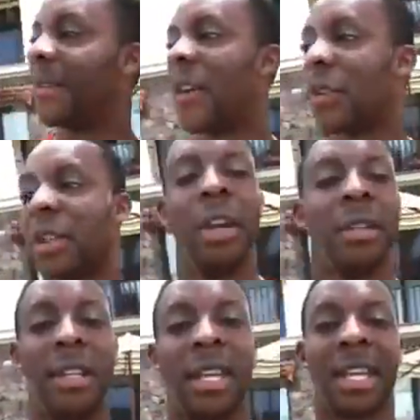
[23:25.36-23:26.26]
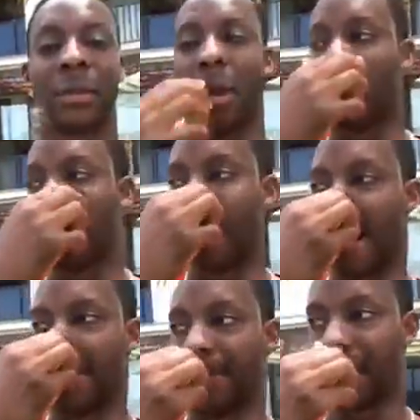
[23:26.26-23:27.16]
folks, the thing is, when
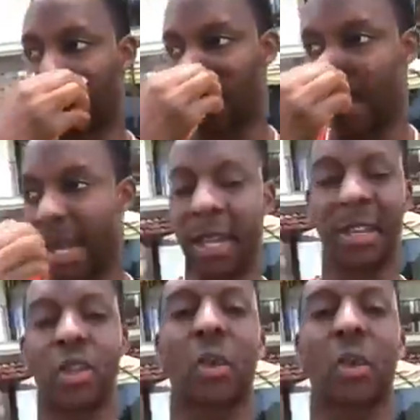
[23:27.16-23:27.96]
we're planting a